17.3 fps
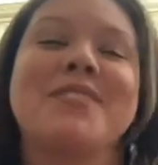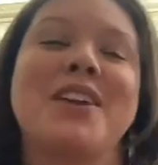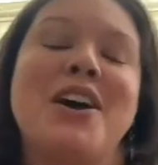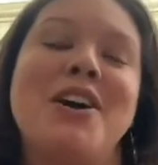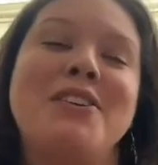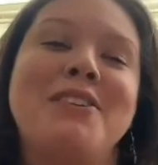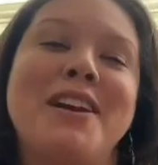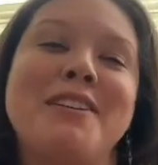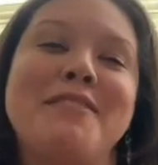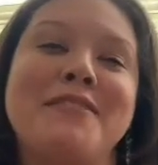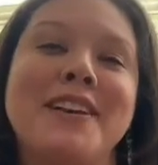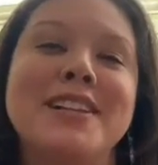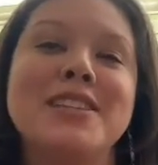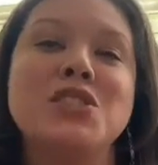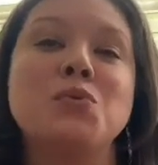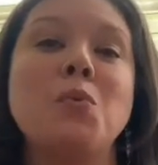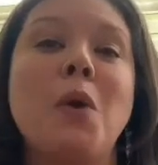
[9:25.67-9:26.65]
All right,
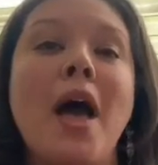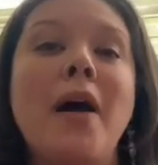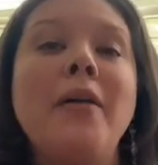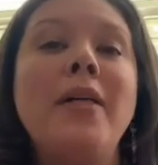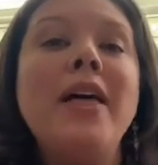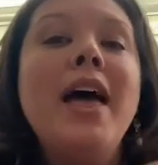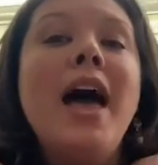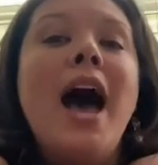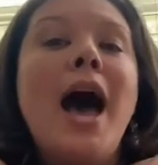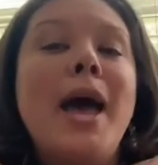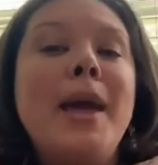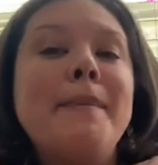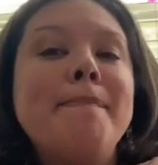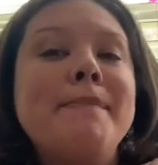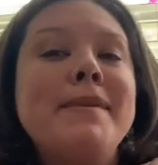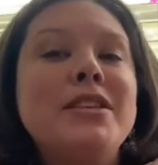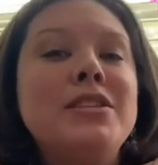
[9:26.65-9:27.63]
friends. Well, I
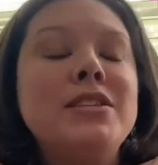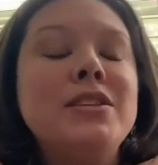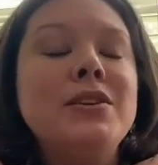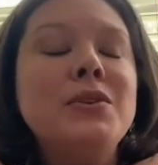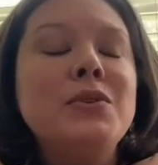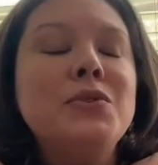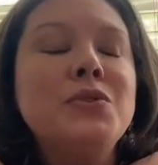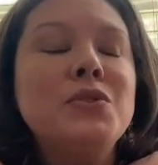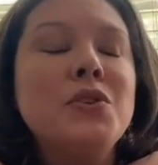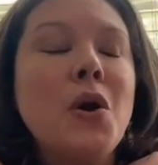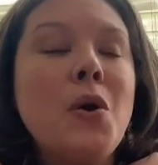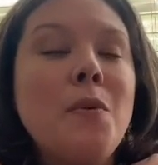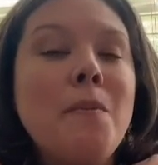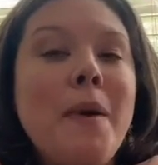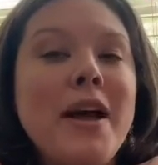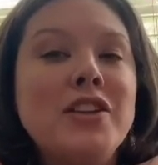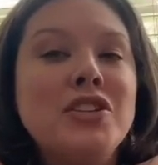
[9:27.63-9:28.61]
miss you so
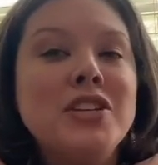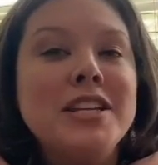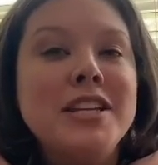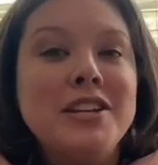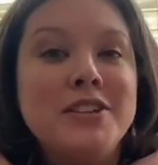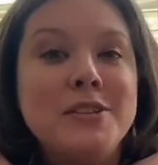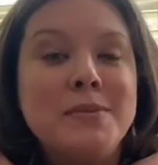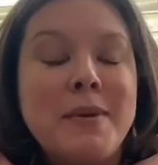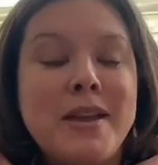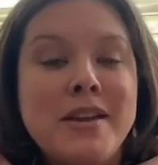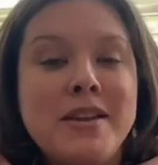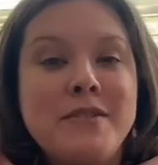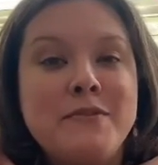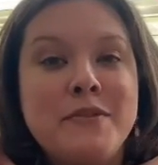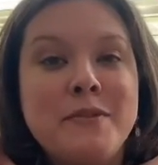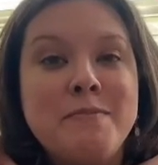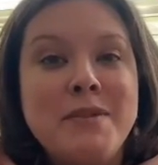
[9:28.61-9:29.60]
much. And here's my hook
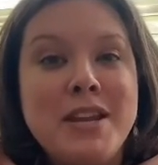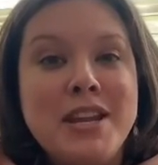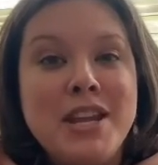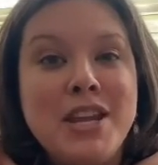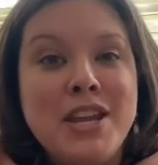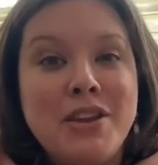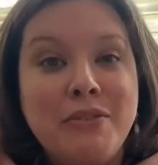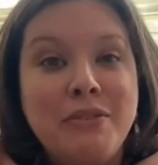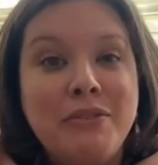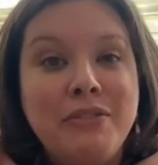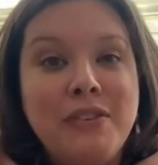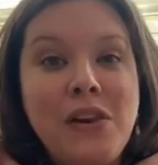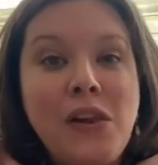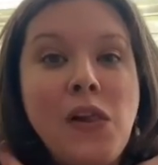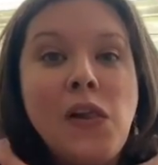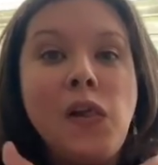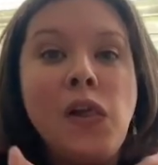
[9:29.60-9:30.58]
from me to you.
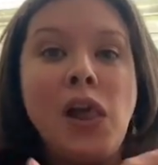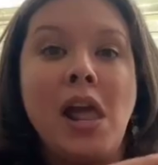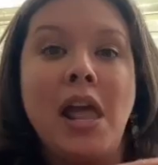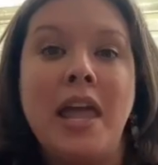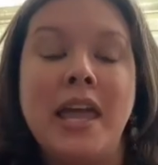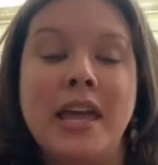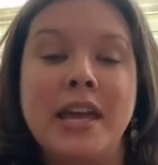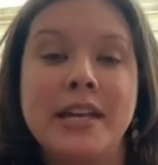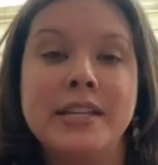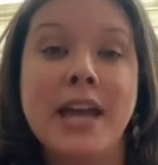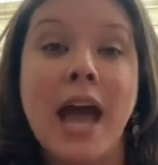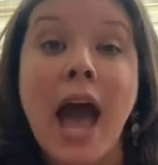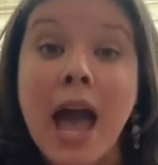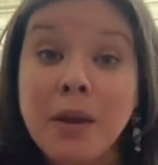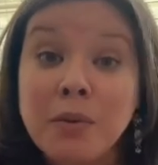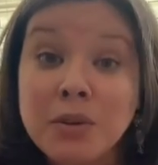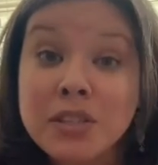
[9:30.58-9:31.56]
And
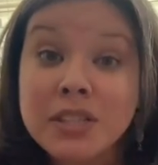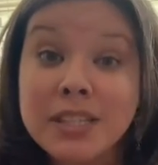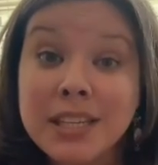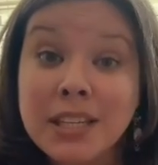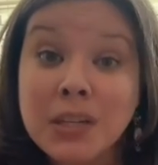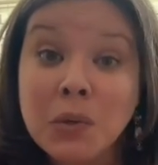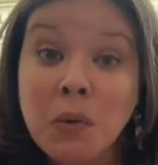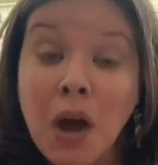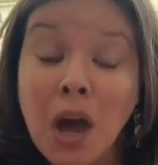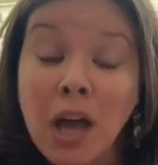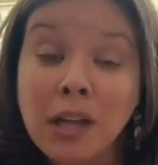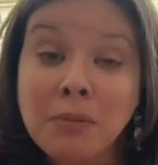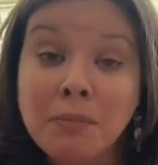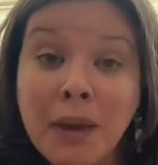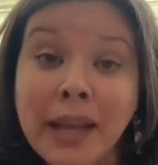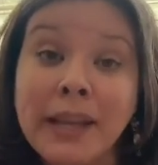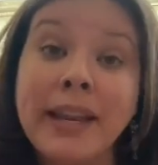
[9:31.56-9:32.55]
I will see you on
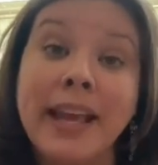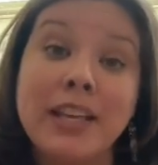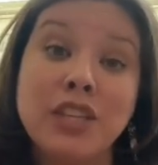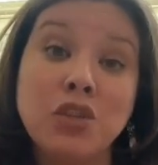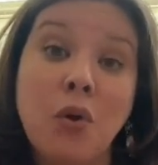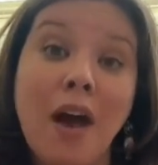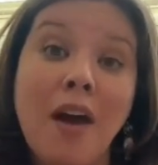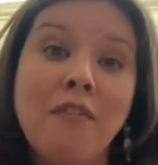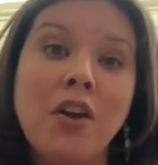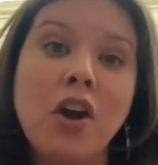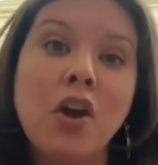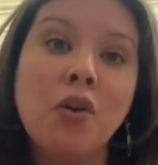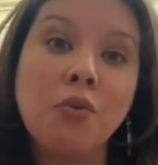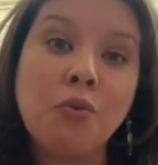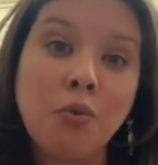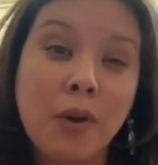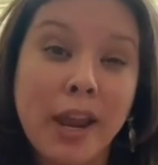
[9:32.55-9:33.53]
Monday. So have a
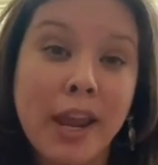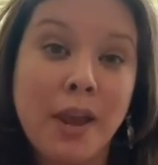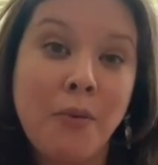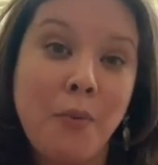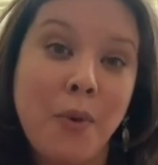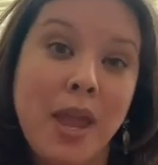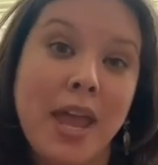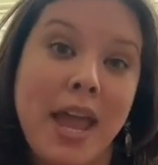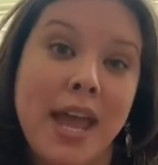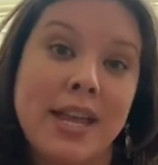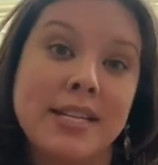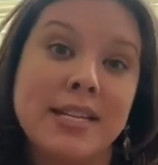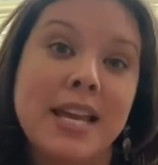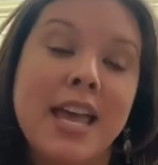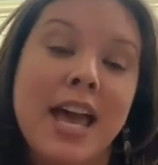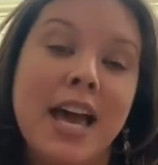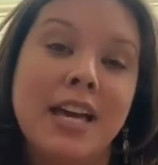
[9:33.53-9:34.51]
great weekend.
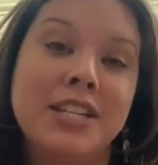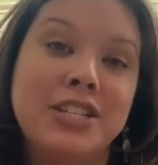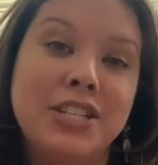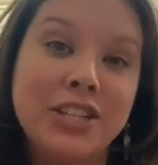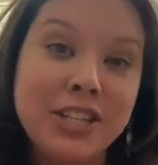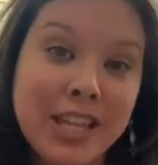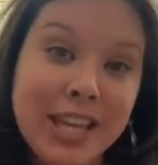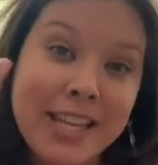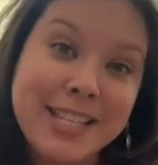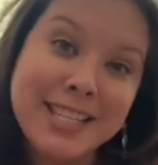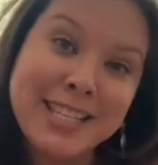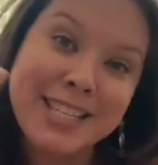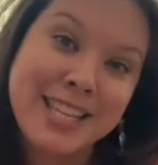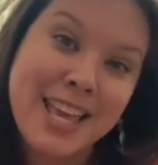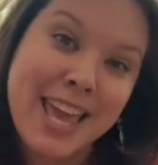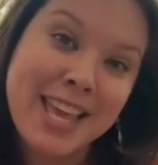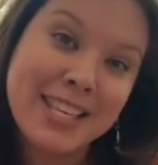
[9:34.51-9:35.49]
Until then,
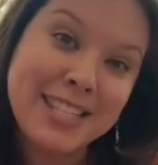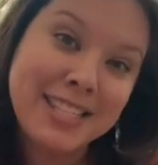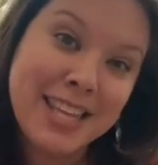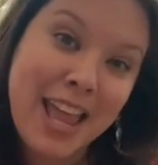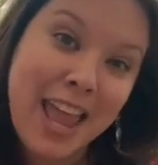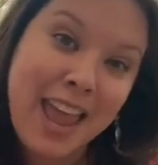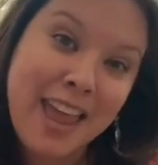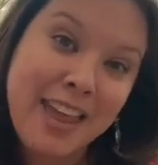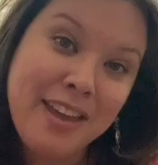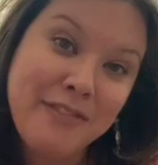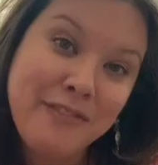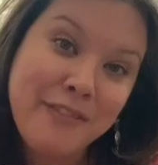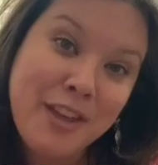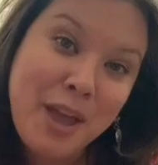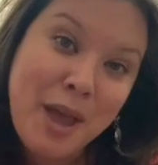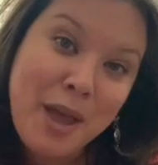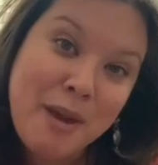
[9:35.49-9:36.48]
stay safe.
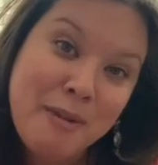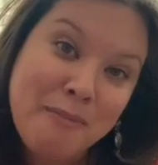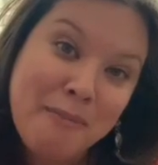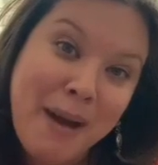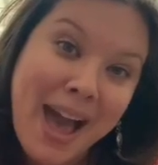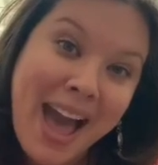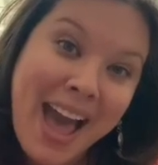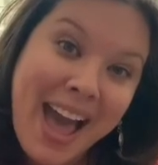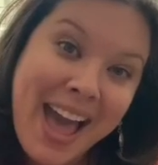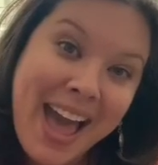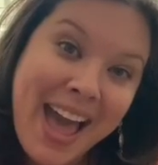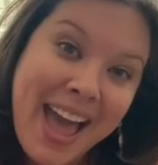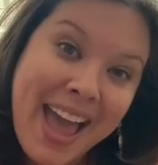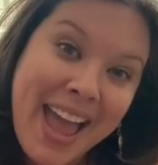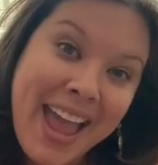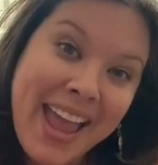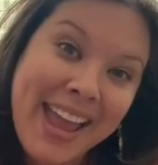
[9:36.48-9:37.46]

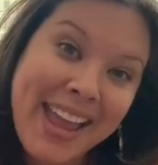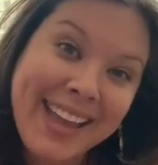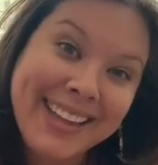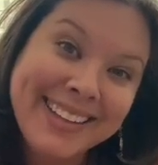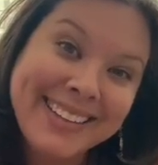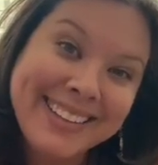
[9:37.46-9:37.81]
Bye.